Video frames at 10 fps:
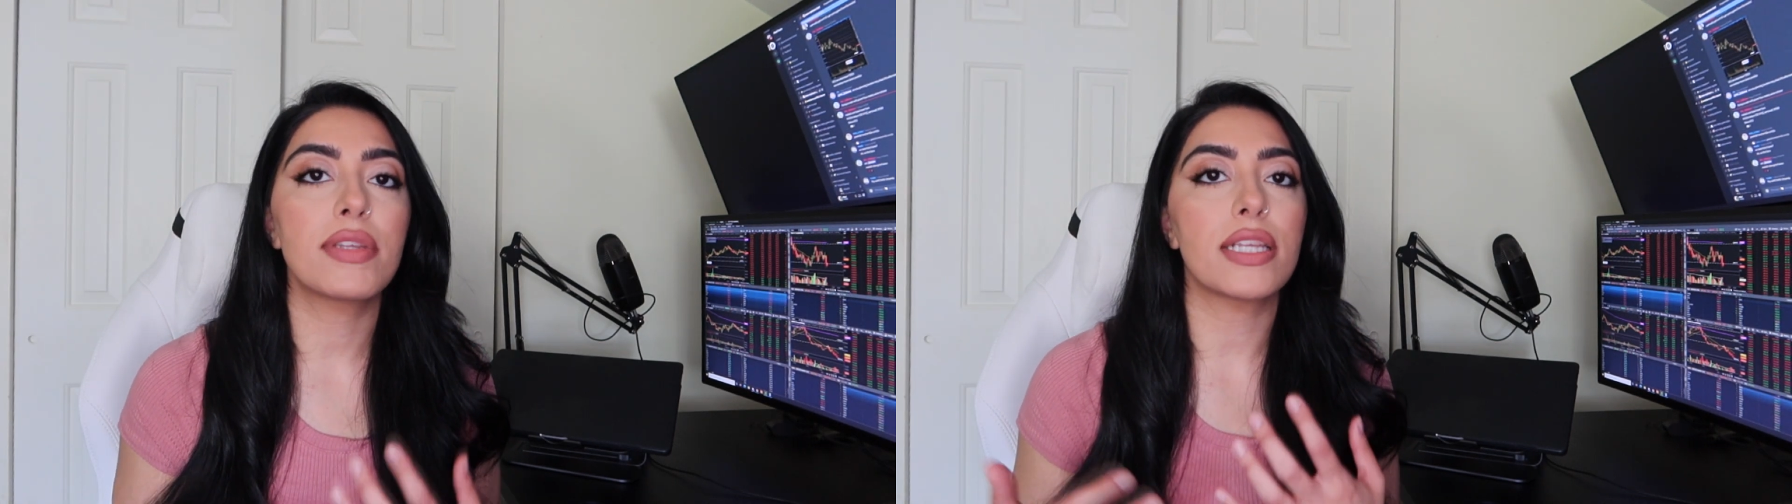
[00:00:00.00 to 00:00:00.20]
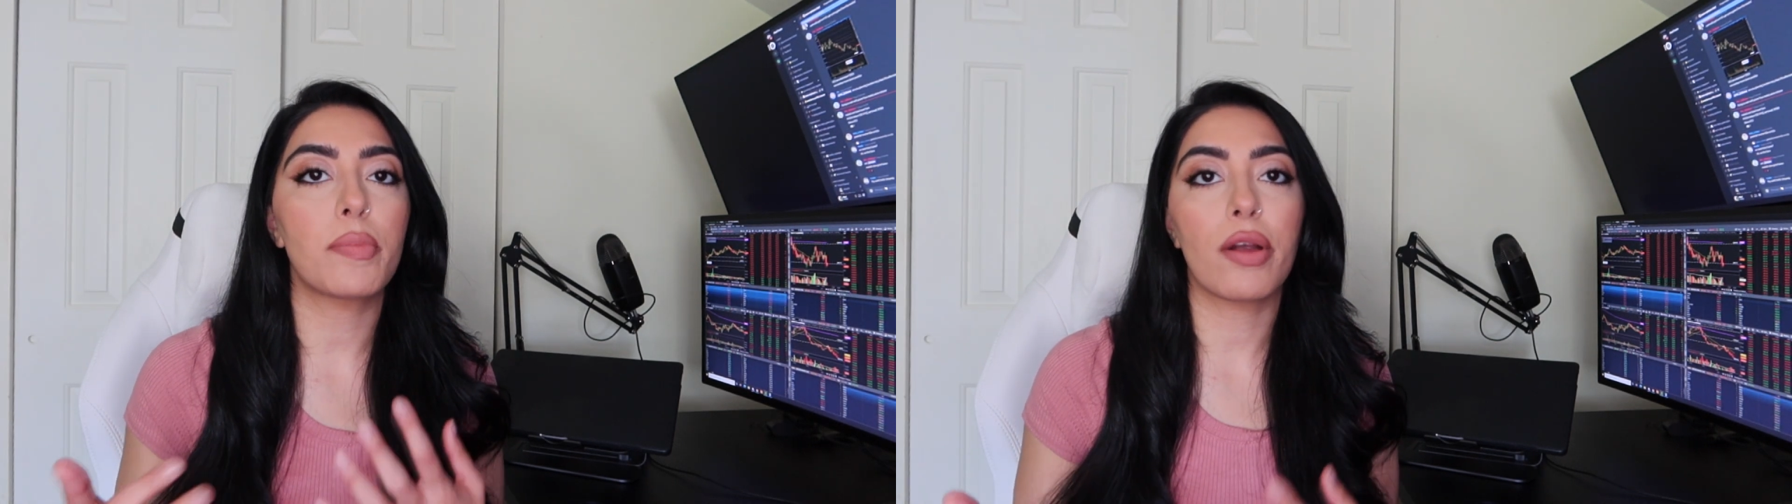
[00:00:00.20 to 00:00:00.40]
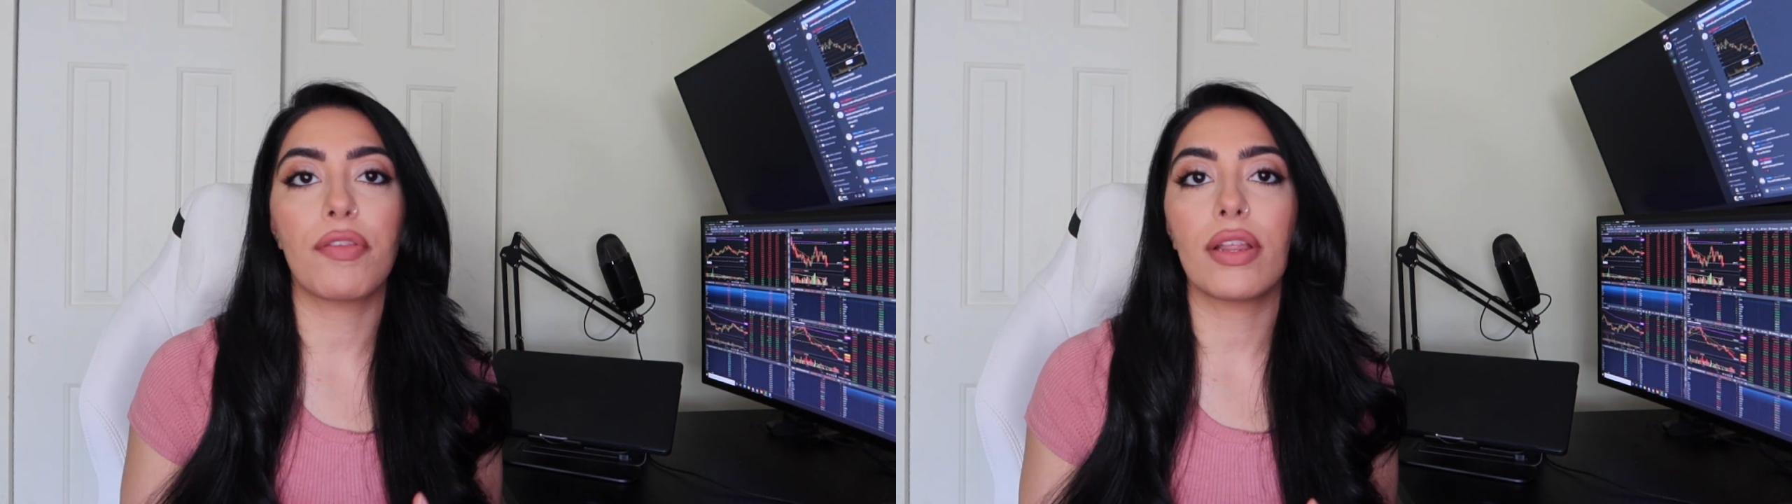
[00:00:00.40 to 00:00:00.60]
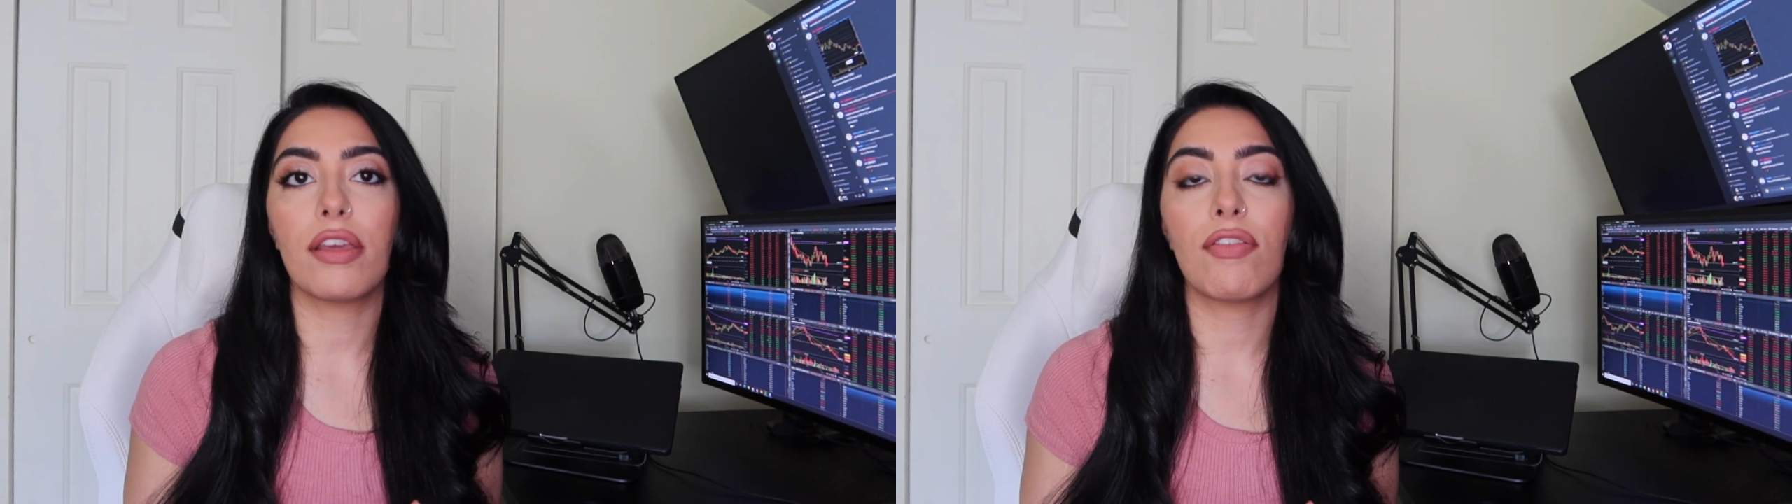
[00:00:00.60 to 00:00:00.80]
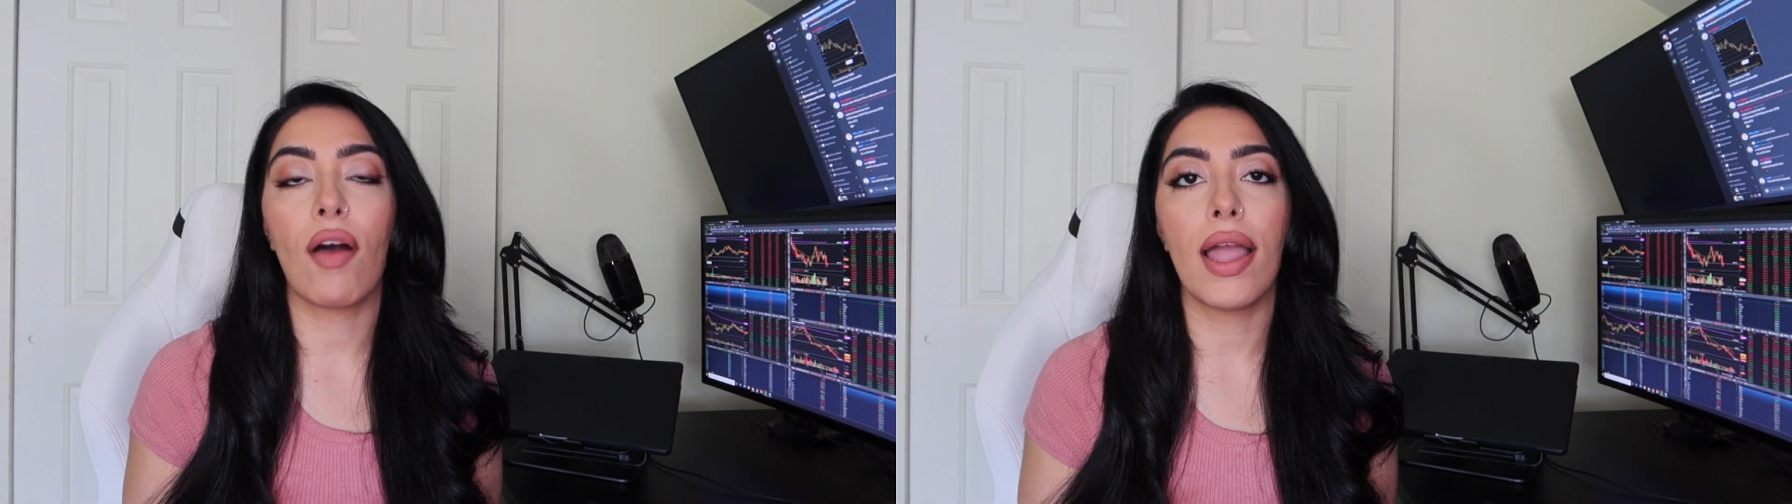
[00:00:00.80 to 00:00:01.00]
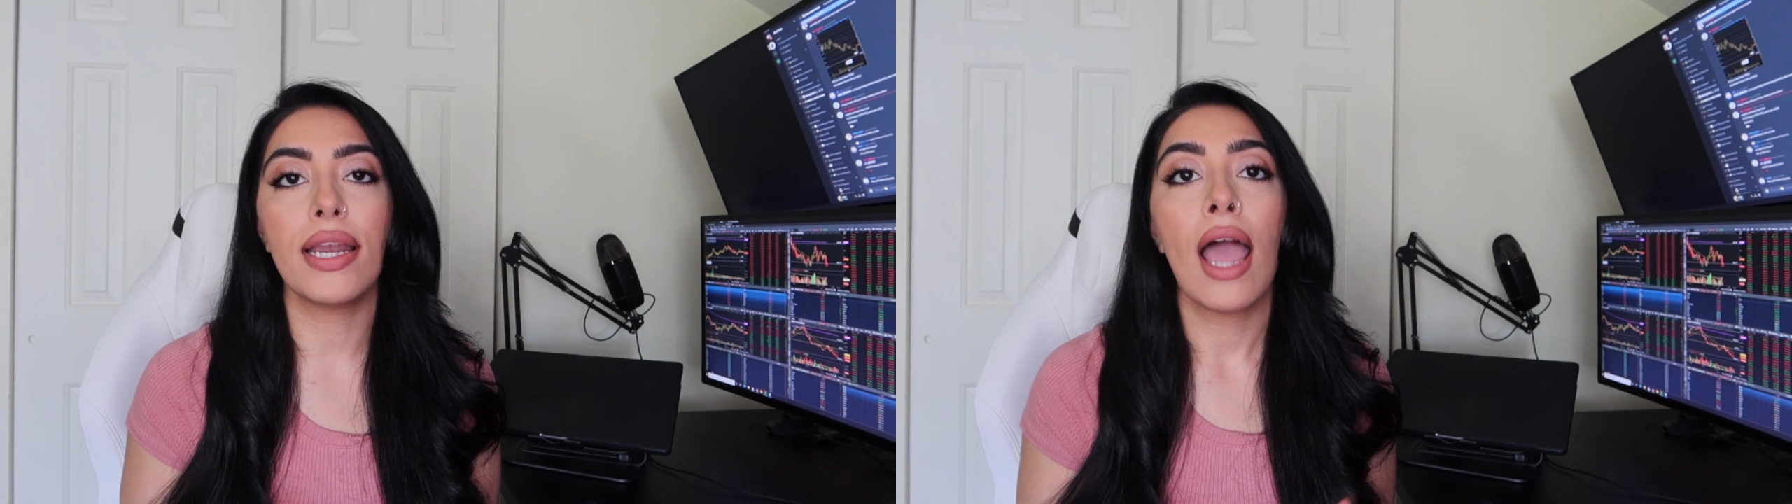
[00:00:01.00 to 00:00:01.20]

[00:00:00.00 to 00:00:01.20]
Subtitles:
That's perfectly fine.